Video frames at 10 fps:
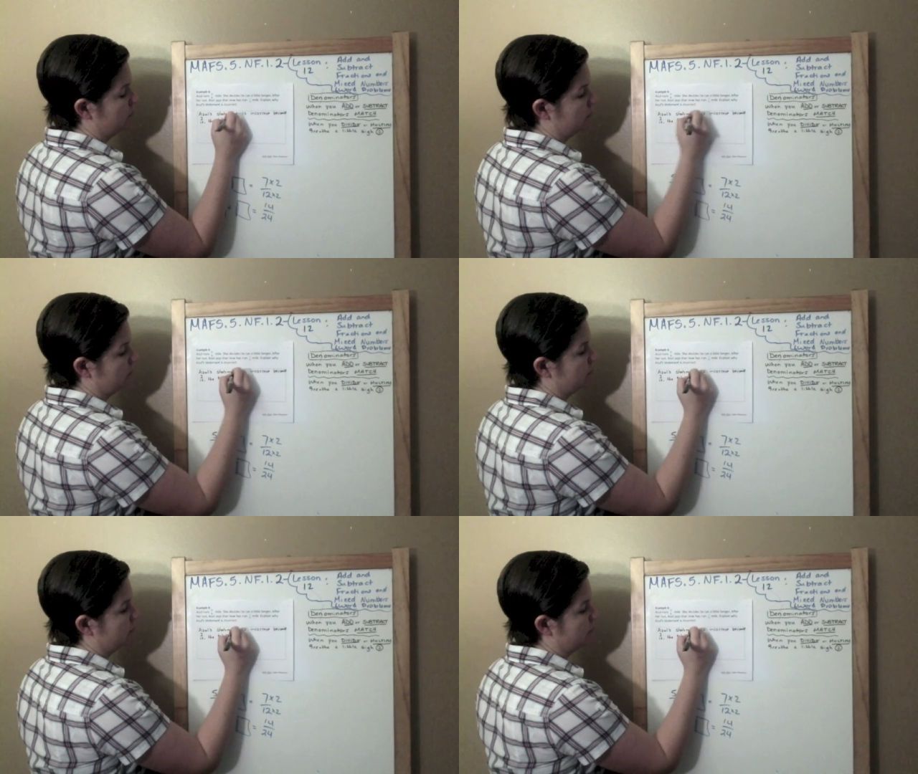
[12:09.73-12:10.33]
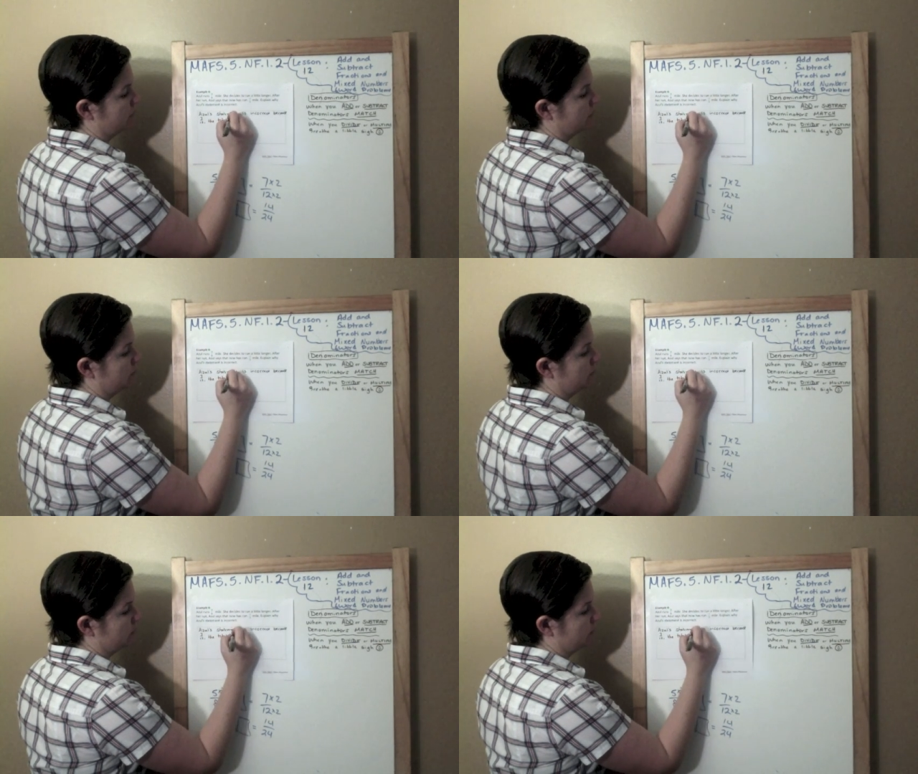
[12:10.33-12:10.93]

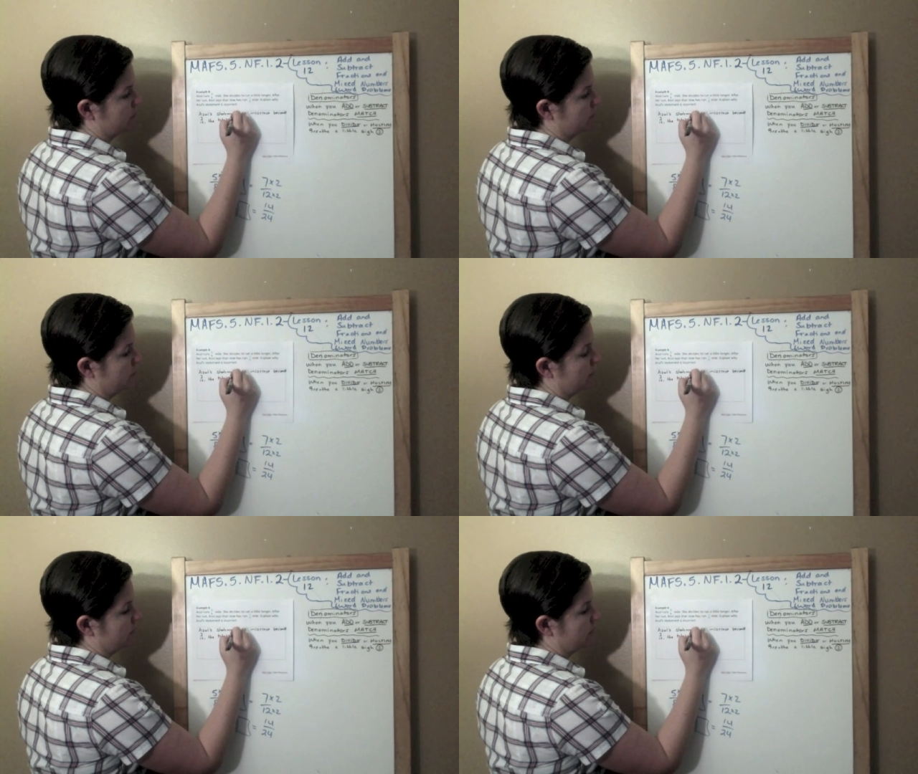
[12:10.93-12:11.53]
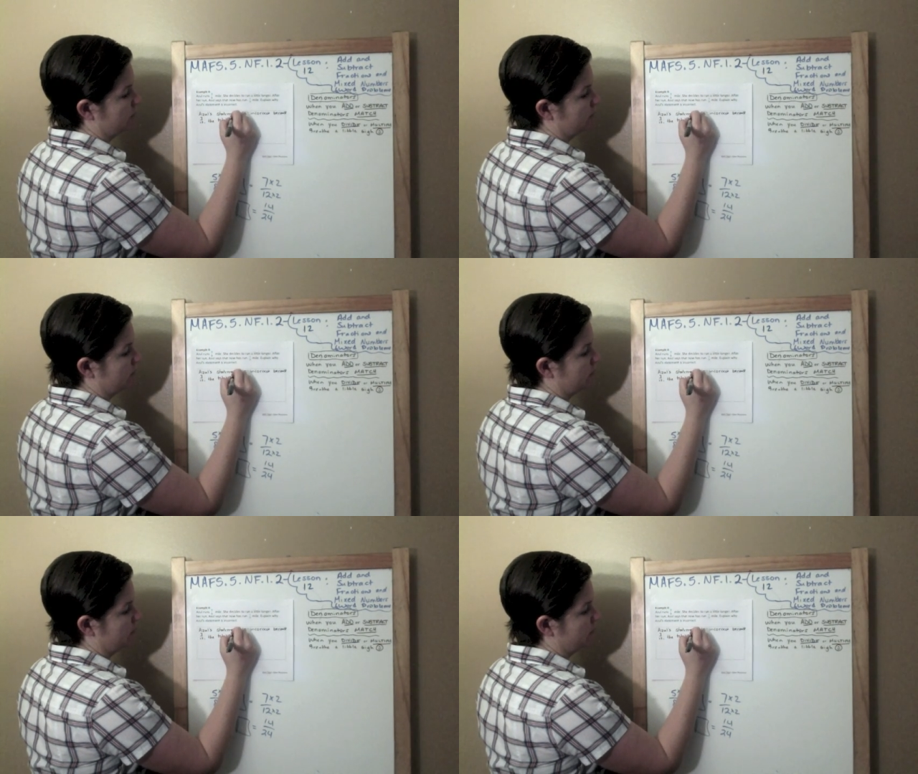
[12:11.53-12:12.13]

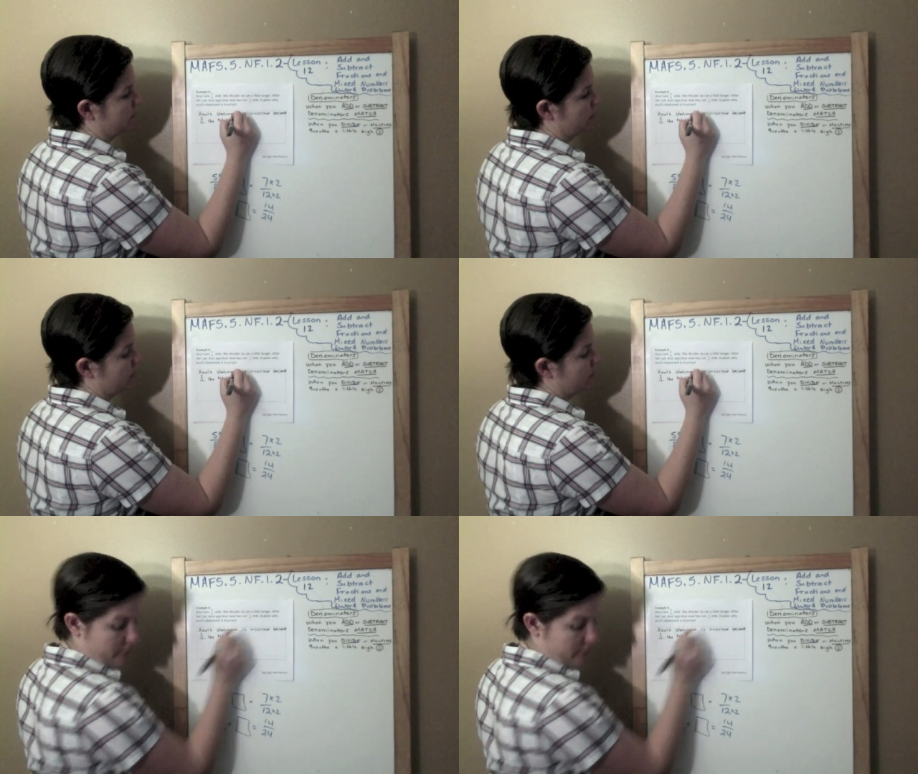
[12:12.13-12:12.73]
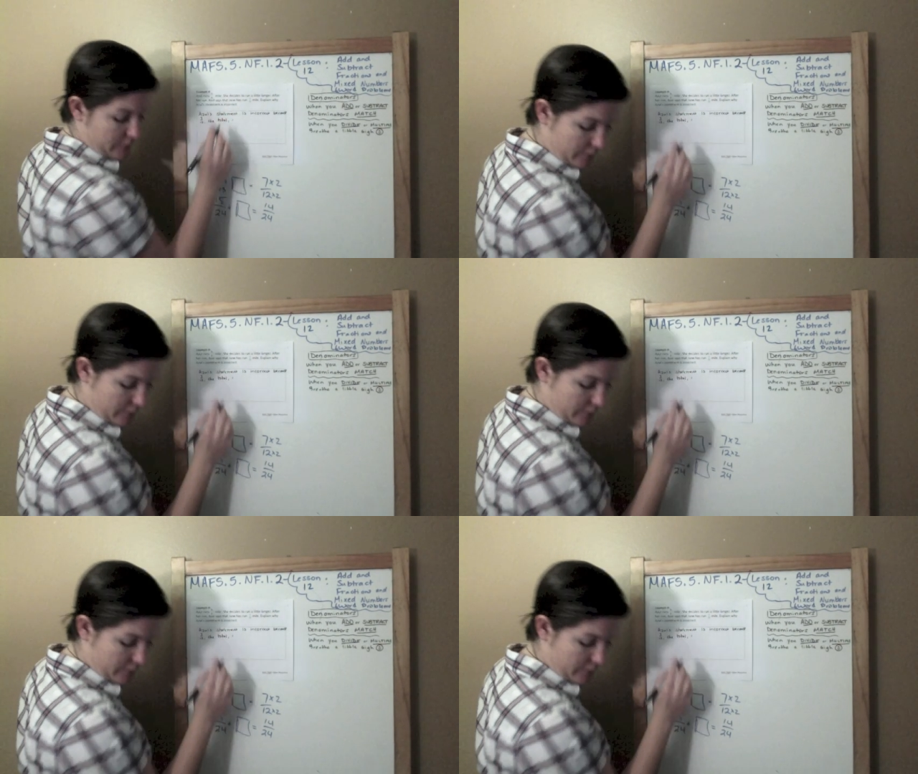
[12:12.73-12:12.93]
(silence)